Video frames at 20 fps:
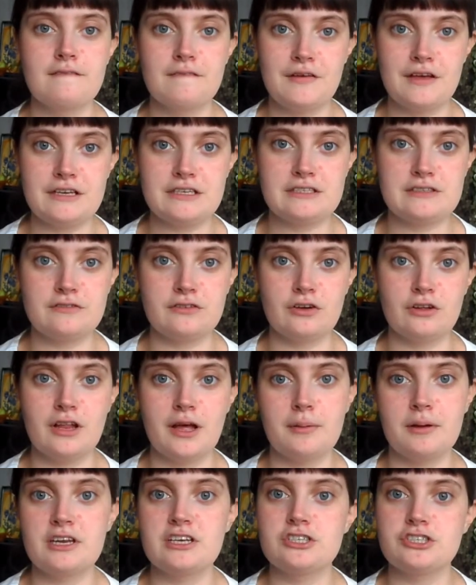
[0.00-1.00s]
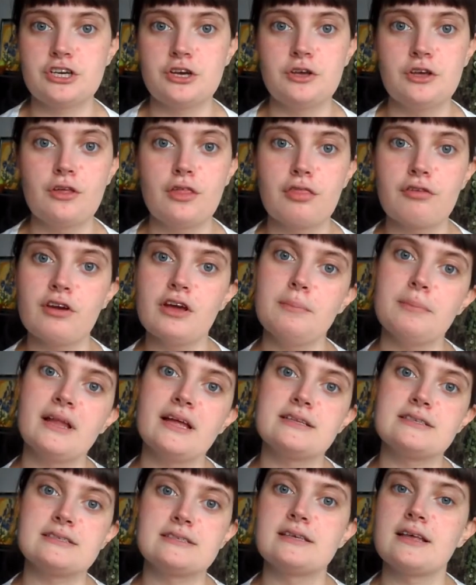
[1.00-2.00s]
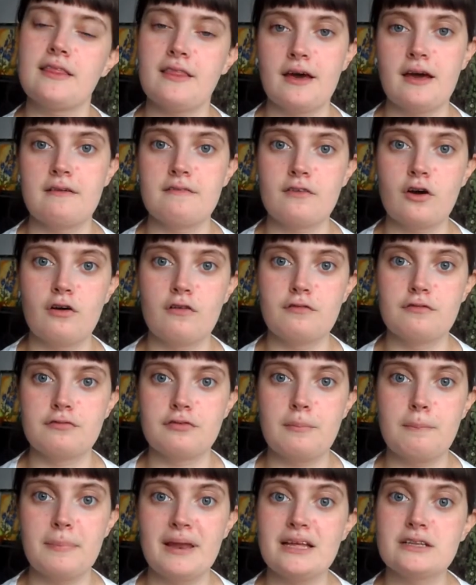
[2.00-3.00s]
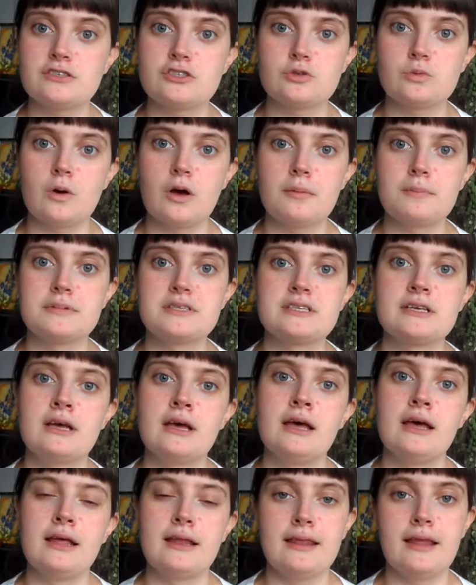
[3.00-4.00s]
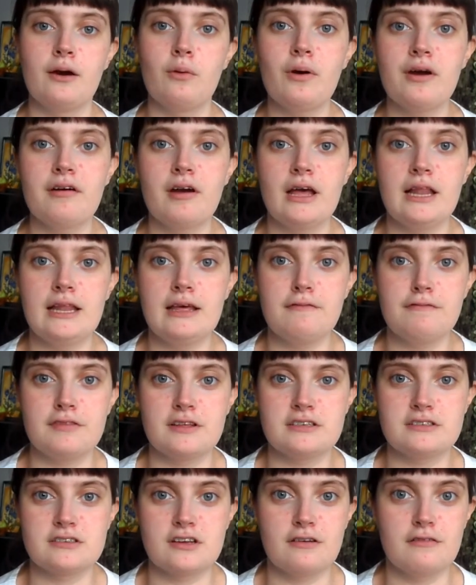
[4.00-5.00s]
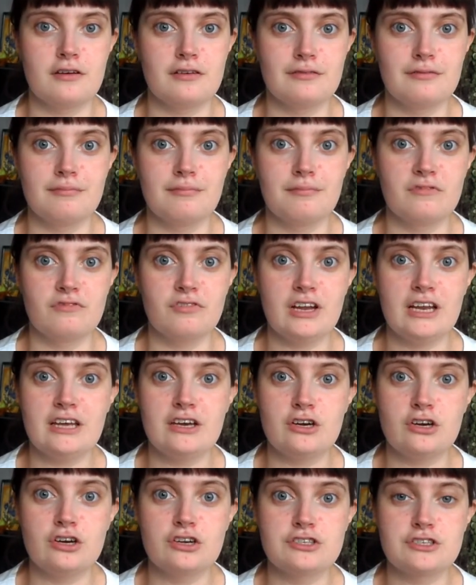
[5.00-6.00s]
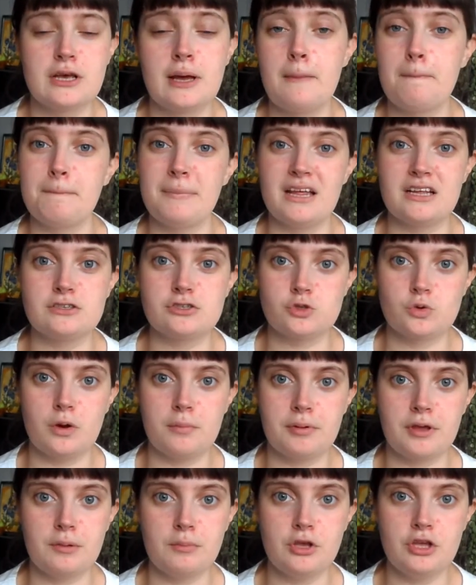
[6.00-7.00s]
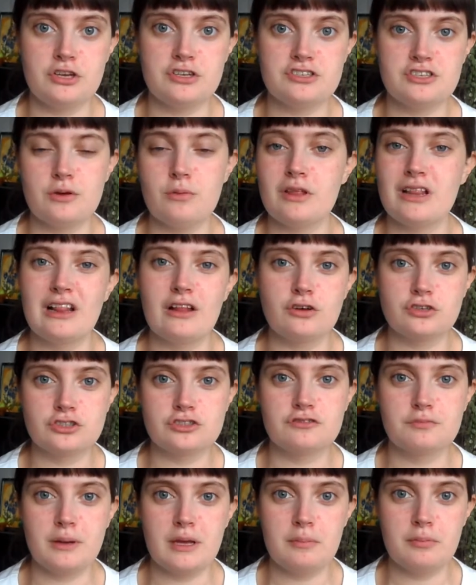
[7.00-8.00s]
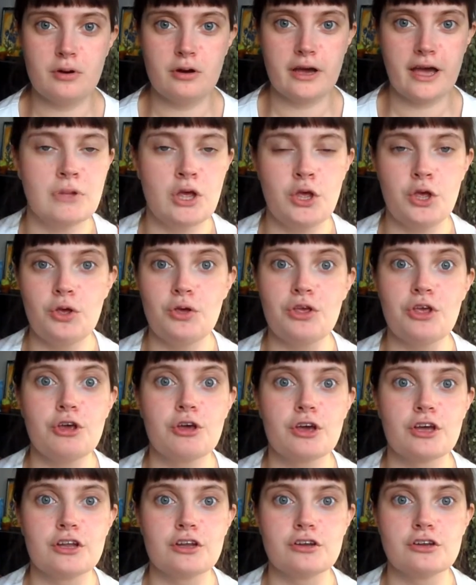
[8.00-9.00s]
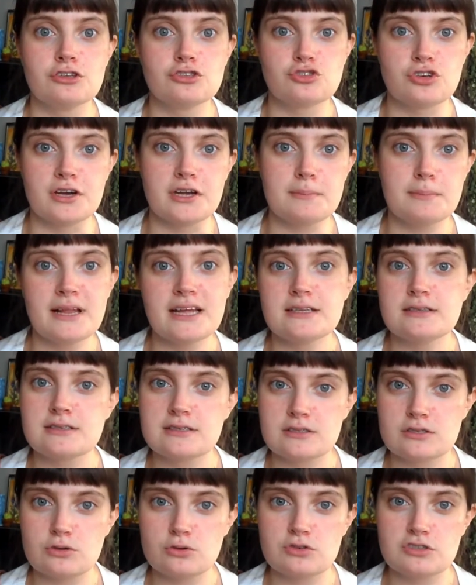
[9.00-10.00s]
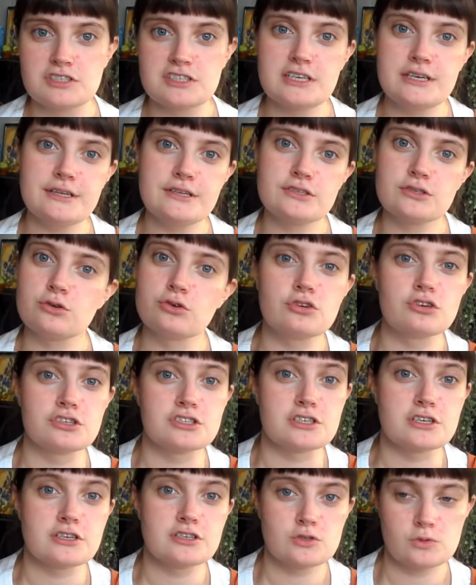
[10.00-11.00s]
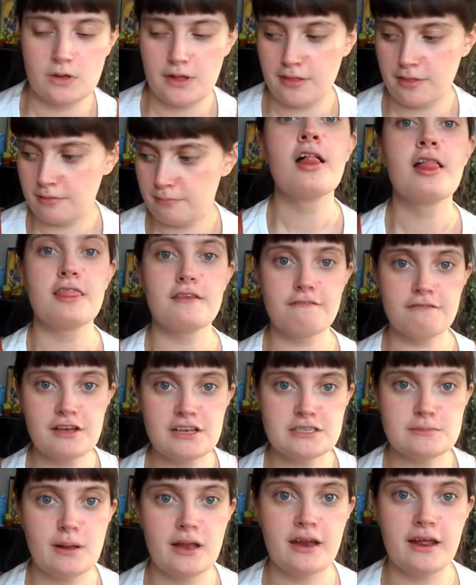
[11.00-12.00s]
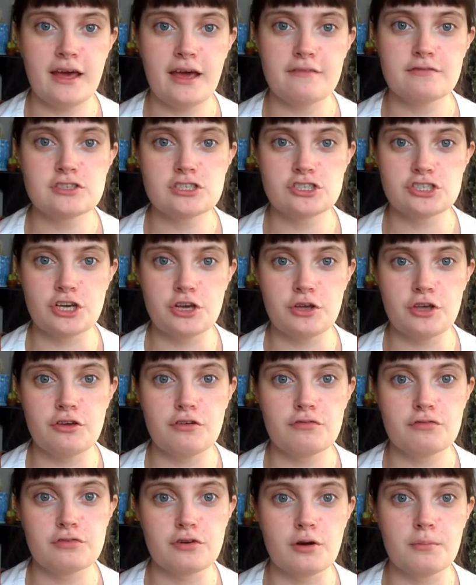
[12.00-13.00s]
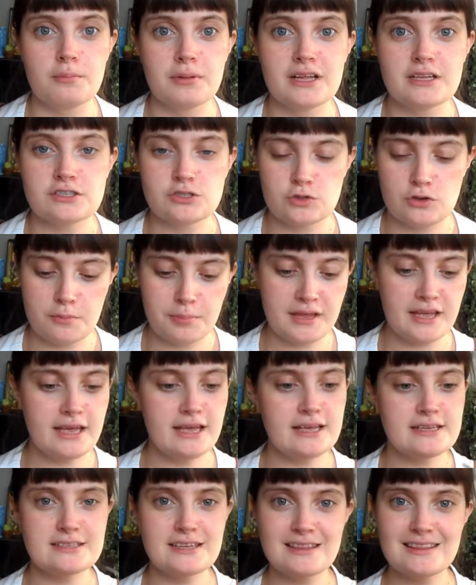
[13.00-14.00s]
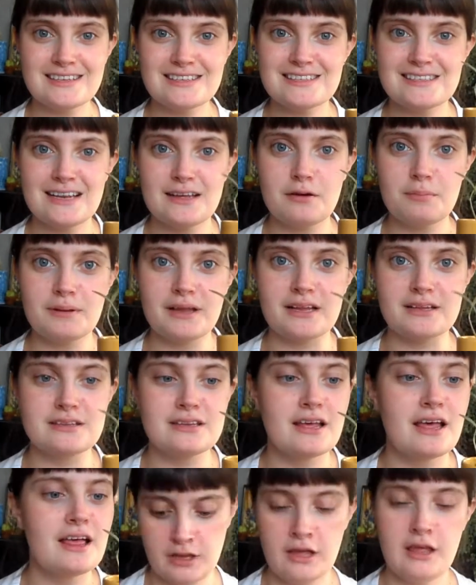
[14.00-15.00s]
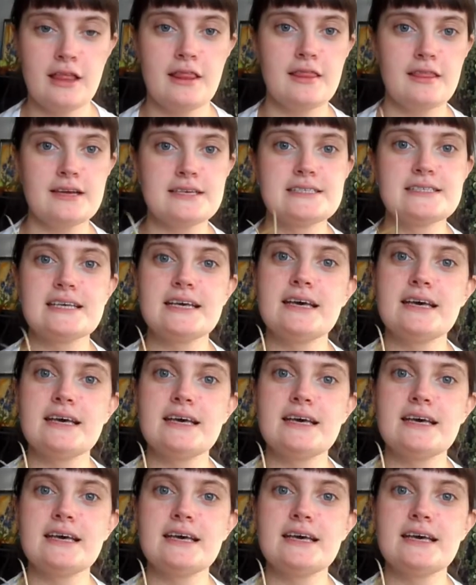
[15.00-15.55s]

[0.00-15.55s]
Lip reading: first of all I'm going to show you 3 plants that I've got from plant swaps. Now where I live there's a really good plant swap community with lots of people who you can trade plants or seeds or cuttings with. First plant I have to show you from plant swap is this little plant. This